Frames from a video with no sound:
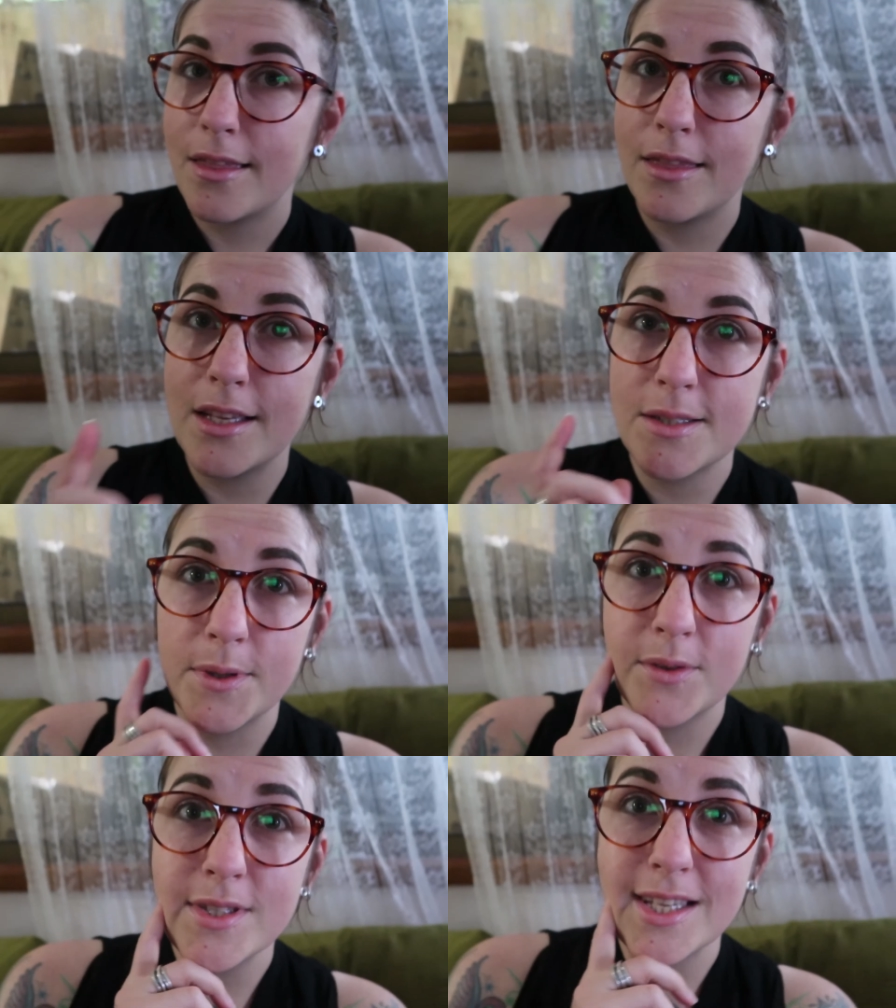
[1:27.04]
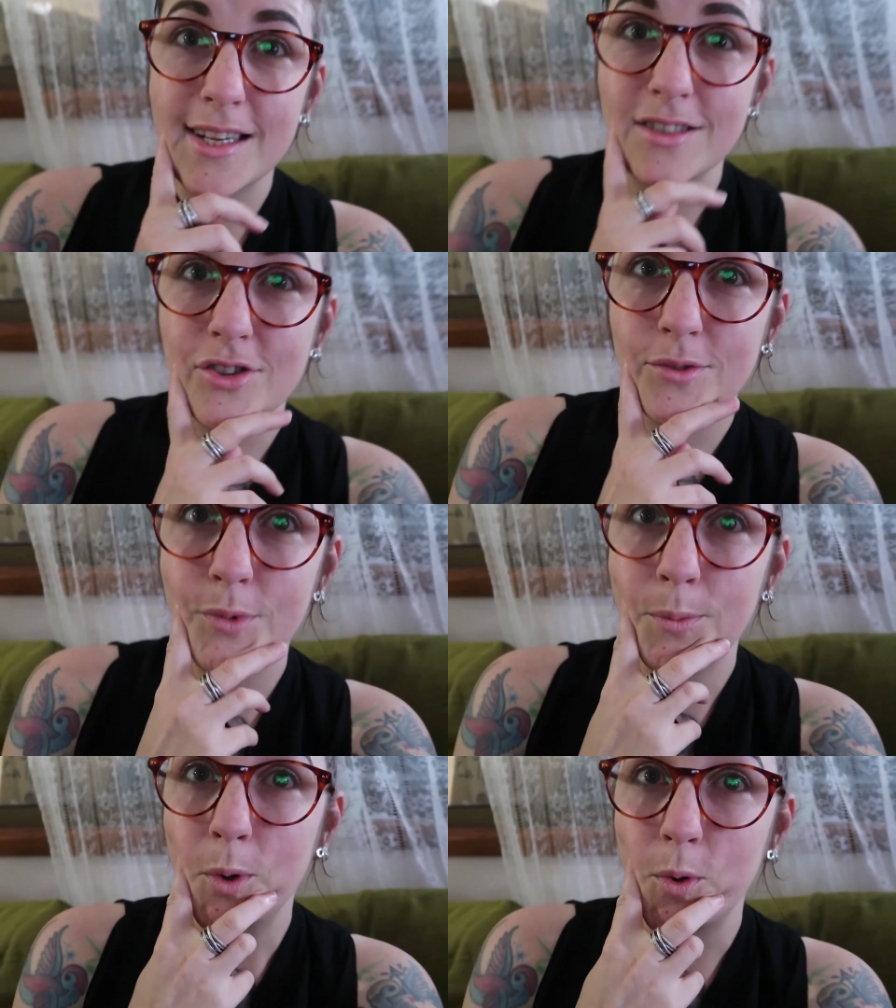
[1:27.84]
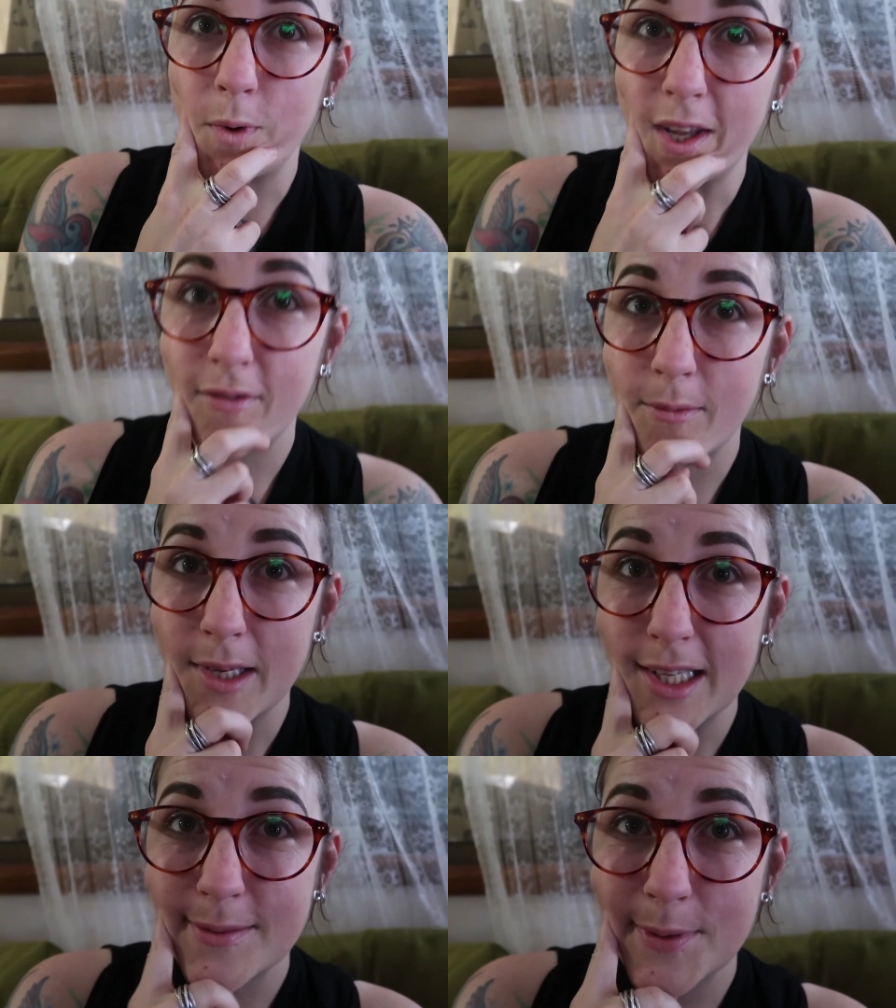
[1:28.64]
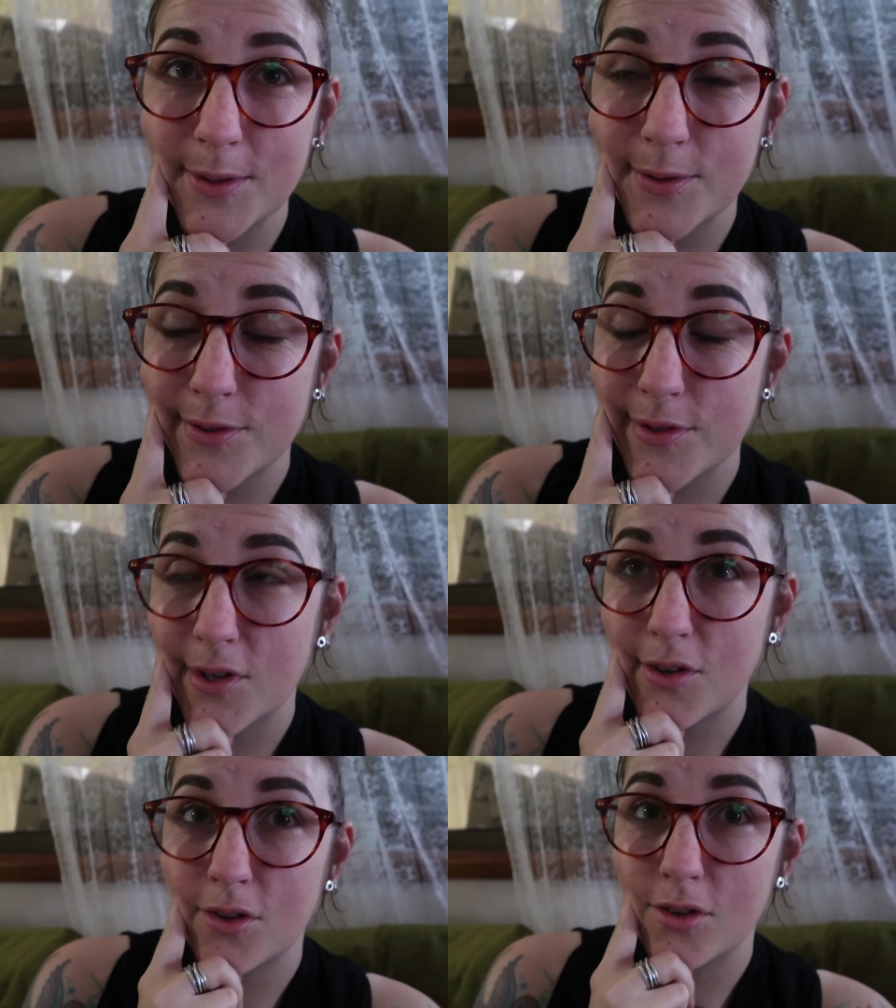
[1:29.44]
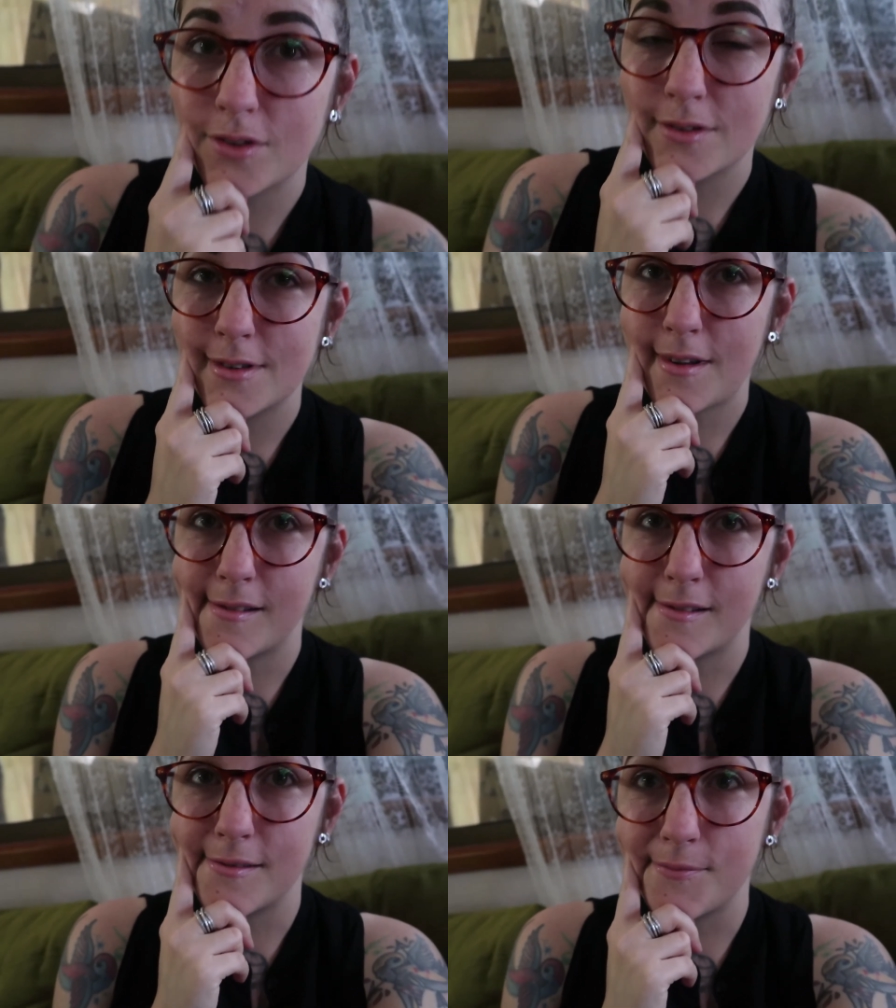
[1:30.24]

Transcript: This week was interim report week for me as well, so. Um,